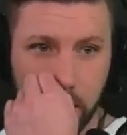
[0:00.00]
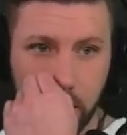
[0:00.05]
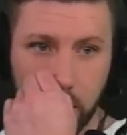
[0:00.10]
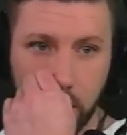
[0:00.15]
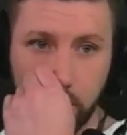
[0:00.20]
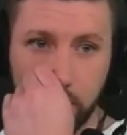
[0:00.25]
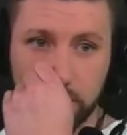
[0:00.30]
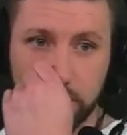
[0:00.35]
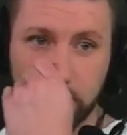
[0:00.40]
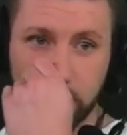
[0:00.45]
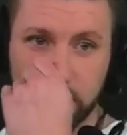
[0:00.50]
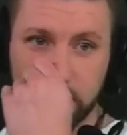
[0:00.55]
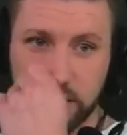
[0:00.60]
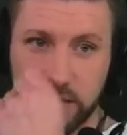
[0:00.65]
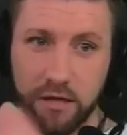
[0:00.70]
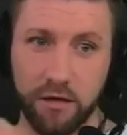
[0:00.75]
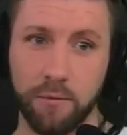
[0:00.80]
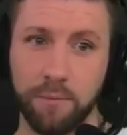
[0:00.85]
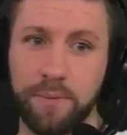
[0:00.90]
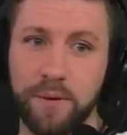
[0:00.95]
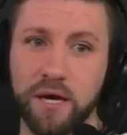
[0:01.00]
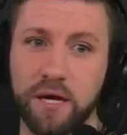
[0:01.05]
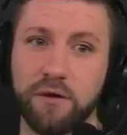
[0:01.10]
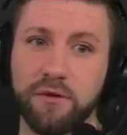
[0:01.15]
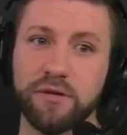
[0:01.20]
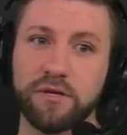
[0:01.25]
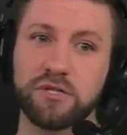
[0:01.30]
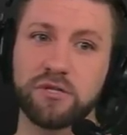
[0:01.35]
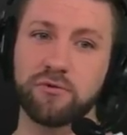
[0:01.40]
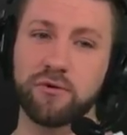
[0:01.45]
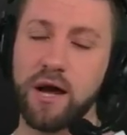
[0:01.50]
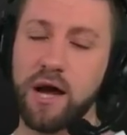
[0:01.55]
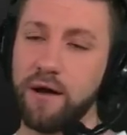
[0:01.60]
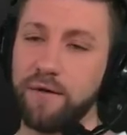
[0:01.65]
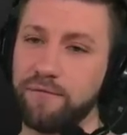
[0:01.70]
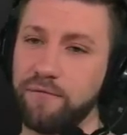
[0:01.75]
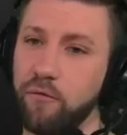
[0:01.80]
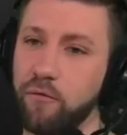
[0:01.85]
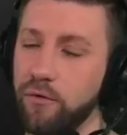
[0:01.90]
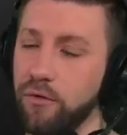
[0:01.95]
Who is your steel pick of this
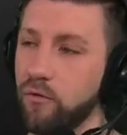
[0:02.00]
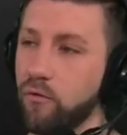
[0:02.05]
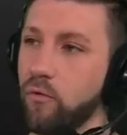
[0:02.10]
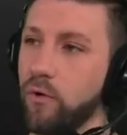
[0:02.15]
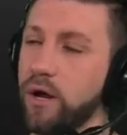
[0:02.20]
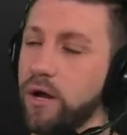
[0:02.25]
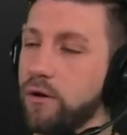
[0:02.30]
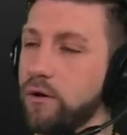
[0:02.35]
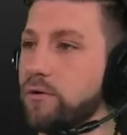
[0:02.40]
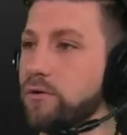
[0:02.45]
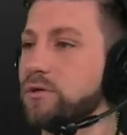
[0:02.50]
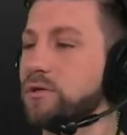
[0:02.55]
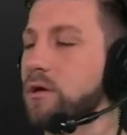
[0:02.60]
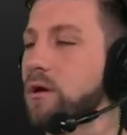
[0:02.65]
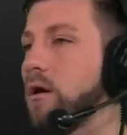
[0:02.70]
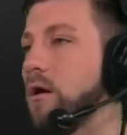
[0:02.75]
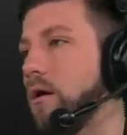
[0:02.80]
draft for the Raiders?